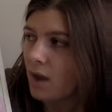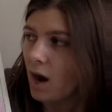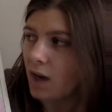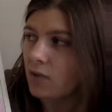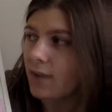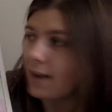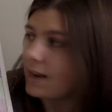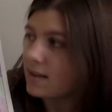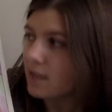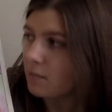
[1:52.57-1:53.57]
Are you
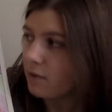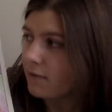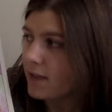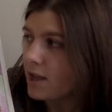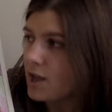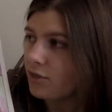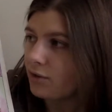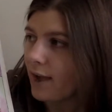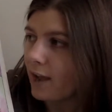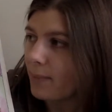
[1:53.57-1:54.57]
kidding, said Muffy. The
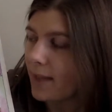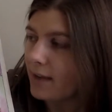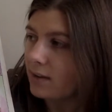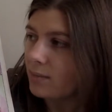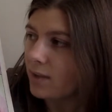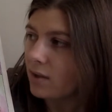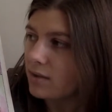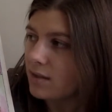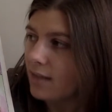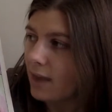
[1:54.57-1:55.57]
rock band and Pickles
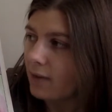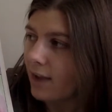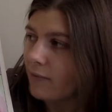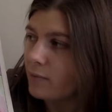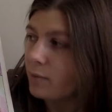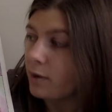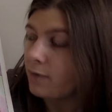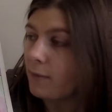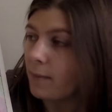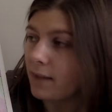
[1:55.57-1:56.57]
the Clown have been booked
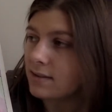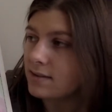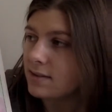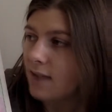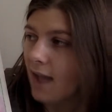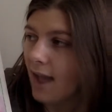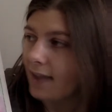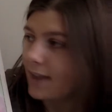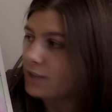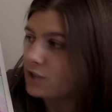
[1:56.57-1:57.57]
for months. I
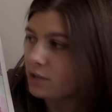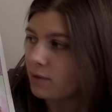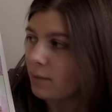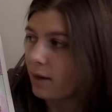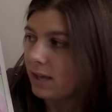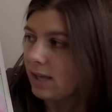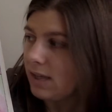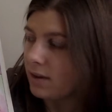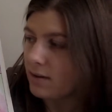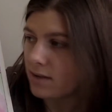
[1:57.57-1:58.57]
can't change my party
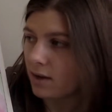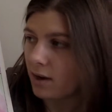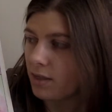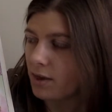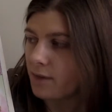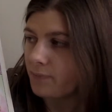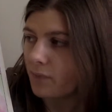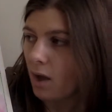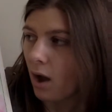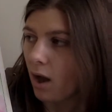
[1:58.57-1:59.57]
either, said Arthur.
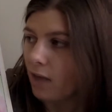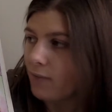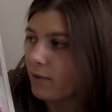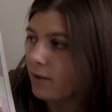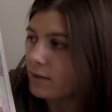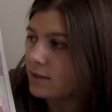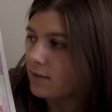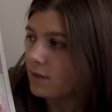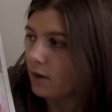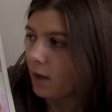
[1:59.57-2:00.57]
All of my
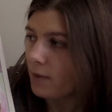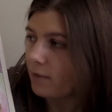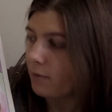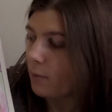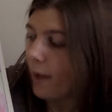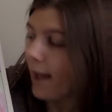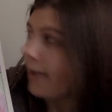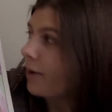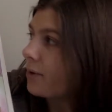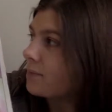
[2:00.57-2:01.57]
relatives are coming from
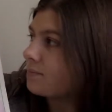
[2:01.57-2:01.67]
Ohio.